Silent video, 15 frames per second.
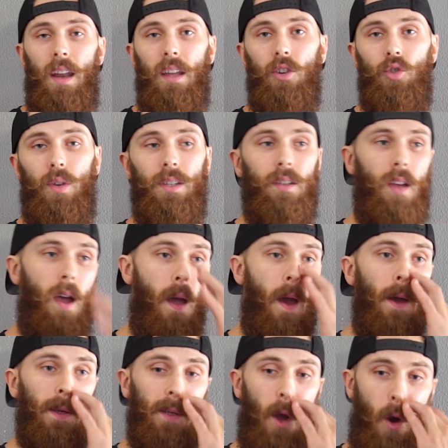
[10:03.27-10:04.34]
interest.
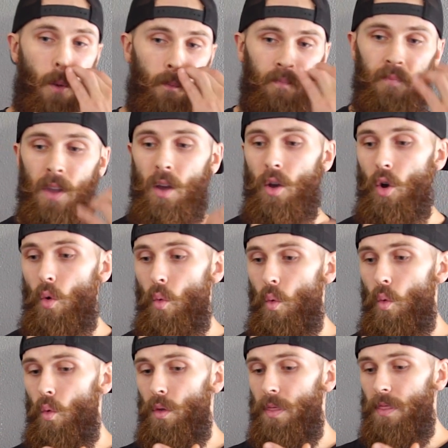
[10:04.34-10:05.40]
So
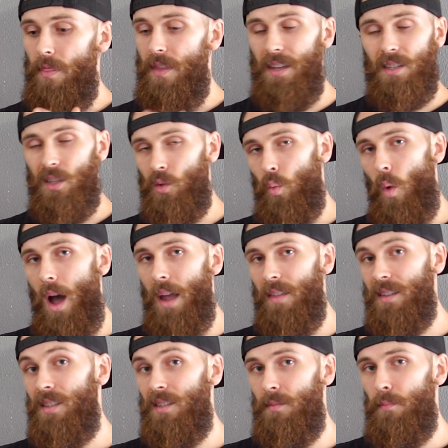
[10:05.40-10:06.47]
this is why
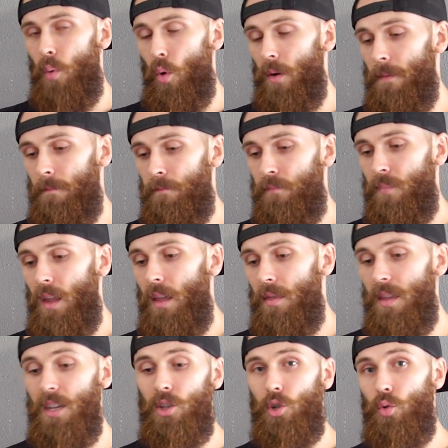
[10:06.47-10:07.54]
this is important.
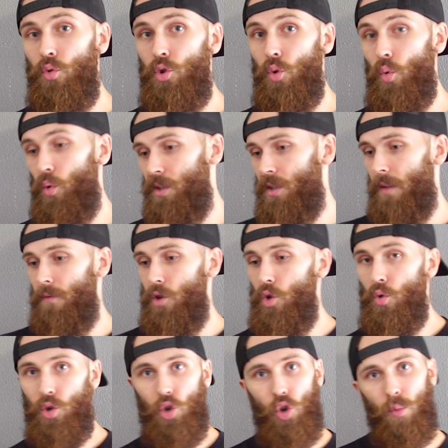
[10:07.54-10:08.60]
These two tools of
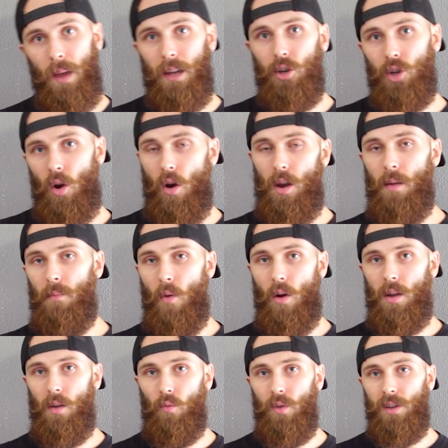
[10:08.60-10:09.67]
YouTube and target
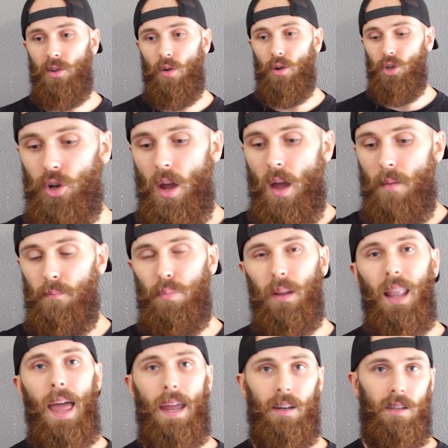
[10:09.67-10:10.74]
market research
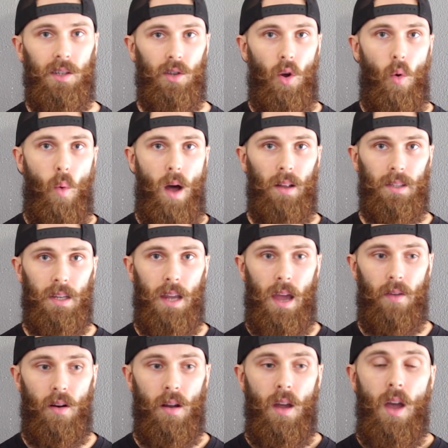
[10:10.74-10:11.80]
blend so well
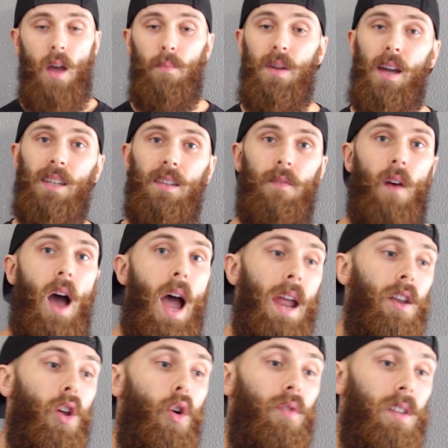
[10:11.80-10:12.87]
together, because if
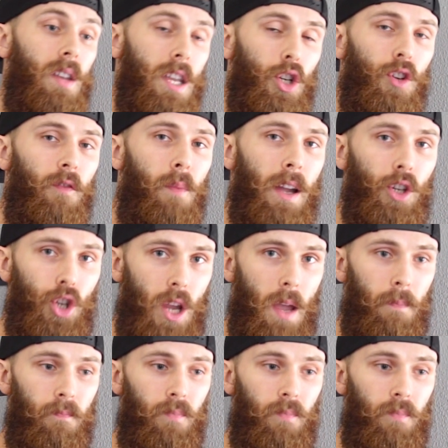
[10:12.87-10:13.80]
I know the niche of my gym